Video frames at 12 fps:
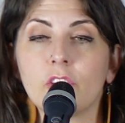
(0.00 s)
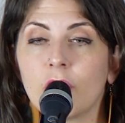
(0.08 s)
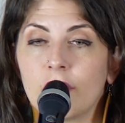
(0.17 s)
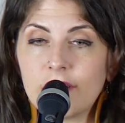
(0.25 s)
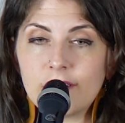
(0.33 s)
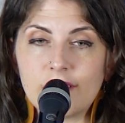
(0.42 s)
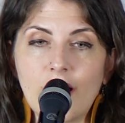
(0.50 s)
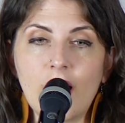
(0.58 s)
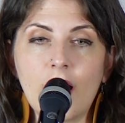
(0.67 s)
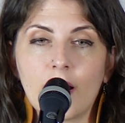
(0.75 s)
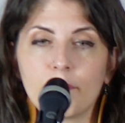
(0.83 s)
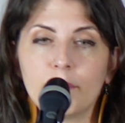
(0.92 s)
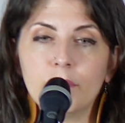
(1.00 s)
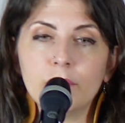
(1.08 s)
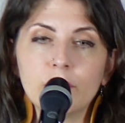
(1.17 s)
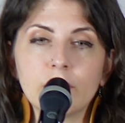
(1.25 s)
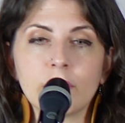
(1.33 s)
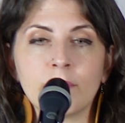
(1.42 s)
You're the dark
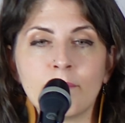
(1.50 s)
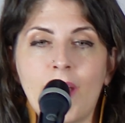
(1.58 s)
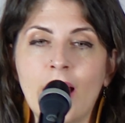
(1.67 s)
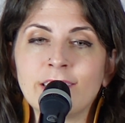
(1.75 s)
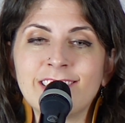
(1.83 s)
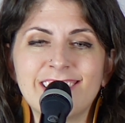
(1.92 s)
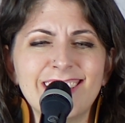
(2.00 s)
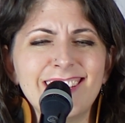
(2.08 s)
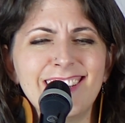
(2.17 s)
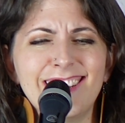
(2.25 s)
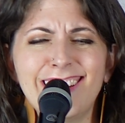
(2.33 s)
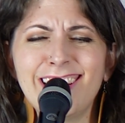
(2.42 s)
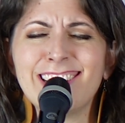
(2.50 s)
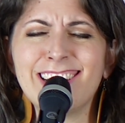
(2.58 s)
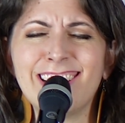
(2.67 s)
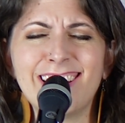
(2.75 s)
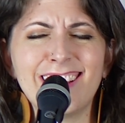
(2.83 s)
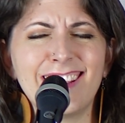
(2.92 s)
blue to my
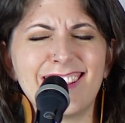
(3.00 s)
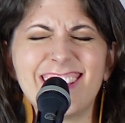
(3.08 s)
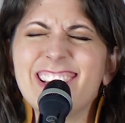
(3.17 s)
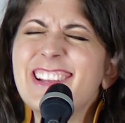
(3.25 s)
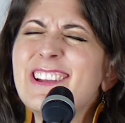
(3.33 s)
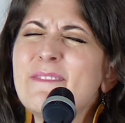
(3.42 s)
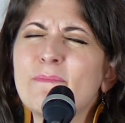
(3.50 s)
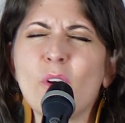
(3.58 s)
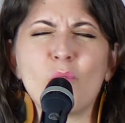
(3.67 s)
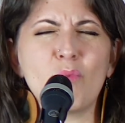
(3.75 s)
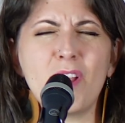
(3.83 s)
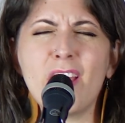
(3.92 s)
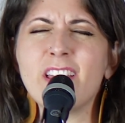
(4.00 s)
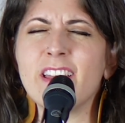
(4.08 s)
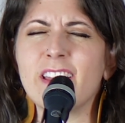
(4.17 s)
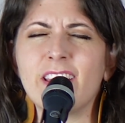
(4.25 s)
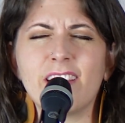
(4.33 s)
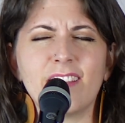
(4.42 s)
deep
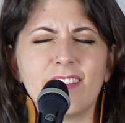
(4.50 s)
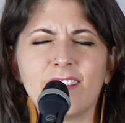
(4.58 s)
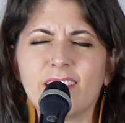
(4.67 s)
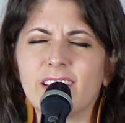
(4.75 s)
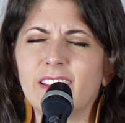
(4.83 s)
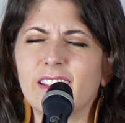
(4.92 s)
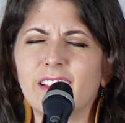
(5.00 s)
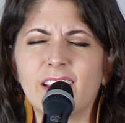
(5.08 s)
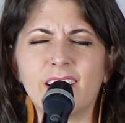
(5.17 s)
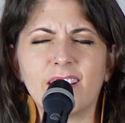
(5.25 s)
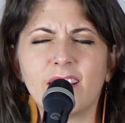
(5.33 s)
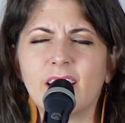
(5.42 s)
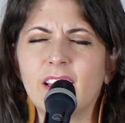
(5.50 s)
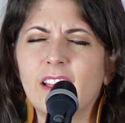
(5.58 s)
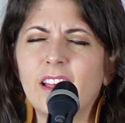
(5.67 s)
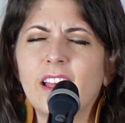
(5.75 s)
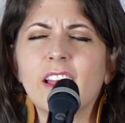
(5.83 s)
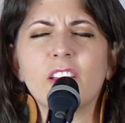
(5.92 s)
red.
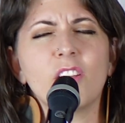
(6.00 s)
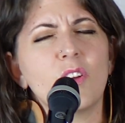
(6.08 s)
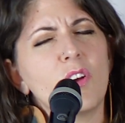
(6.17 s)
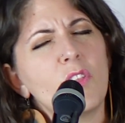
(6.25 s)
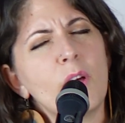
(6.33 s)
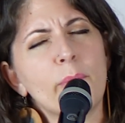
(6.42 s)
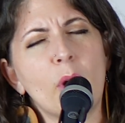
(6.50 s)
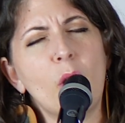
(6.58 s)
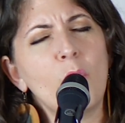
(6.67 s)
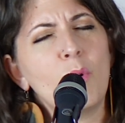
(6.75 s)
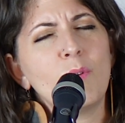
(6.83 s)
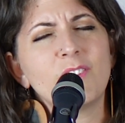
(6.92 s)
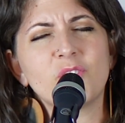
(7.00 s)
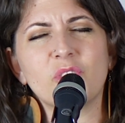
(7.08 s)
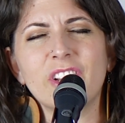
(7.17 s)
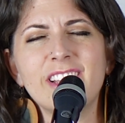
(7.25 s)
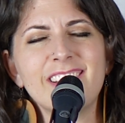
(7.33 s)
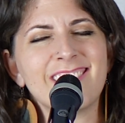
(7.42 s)
You're the
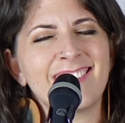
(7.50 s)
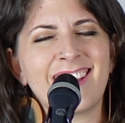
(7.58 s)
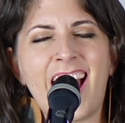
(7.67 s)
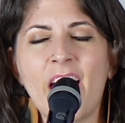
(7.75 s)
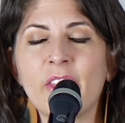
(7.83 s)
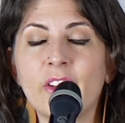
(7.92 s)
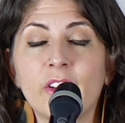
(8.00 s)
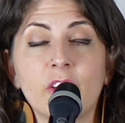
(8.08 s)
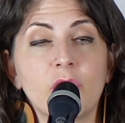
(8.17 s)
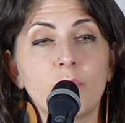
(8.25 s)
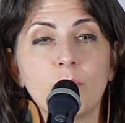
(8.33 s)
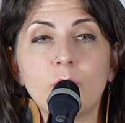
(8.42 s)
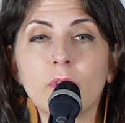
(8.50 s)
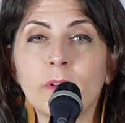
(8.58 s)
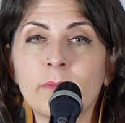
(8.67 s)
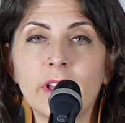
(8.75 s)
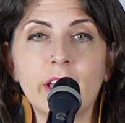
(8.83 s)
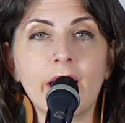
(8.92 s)
poetry that neither you
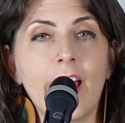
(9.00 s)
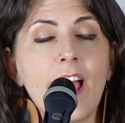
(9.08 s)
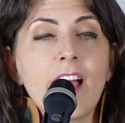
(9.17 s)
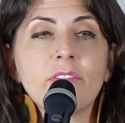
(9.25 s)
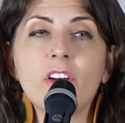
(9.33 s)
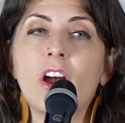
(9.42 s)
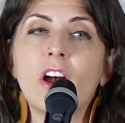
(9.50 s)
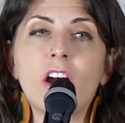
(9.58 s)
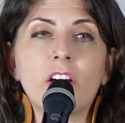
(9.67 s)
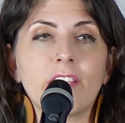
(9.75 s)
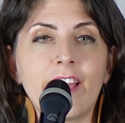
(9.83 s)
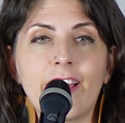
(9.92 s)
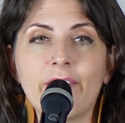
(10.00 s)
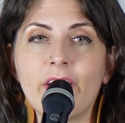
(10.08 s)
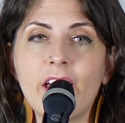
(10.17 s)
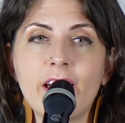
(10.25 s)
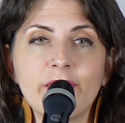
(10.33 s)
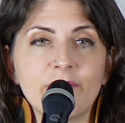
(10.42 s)
or me have thought, have
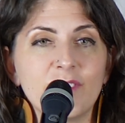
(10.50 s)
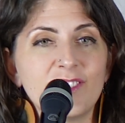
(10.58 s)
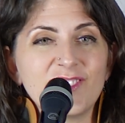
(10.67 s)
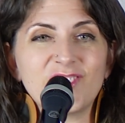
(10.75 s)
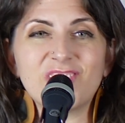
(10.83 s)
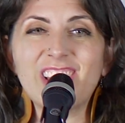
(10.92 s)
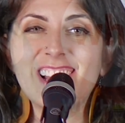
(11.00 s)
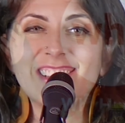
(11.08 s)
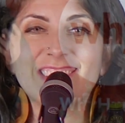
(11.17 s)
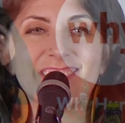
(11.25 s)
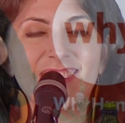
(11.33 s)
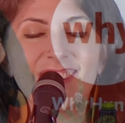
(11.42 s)
ever said.